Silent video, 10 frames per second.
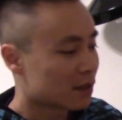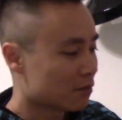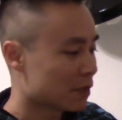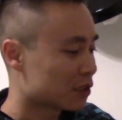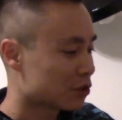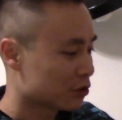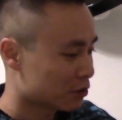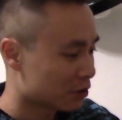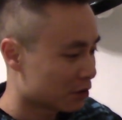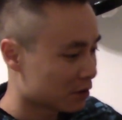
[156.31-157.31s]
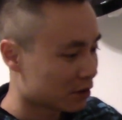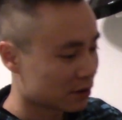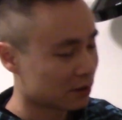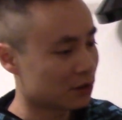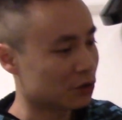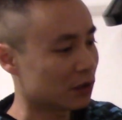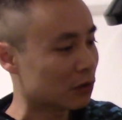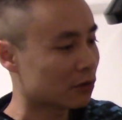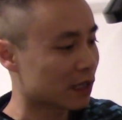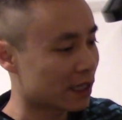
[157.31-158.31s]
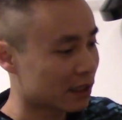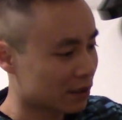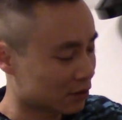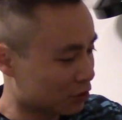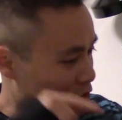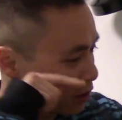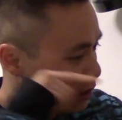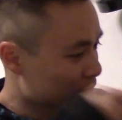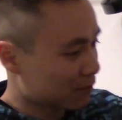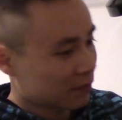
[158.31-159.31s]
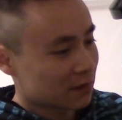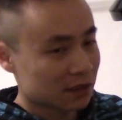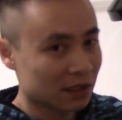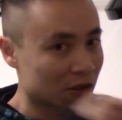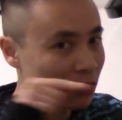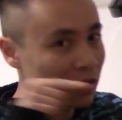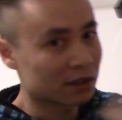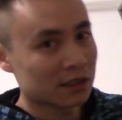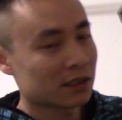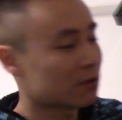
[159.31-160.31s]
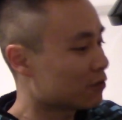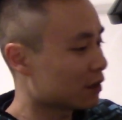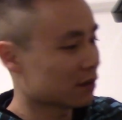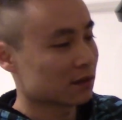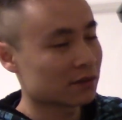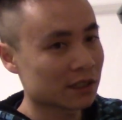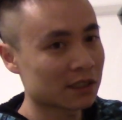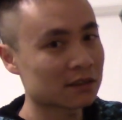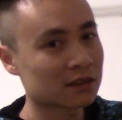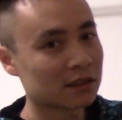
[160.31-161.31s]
make sure you are looking at your drawing directly up front, okay?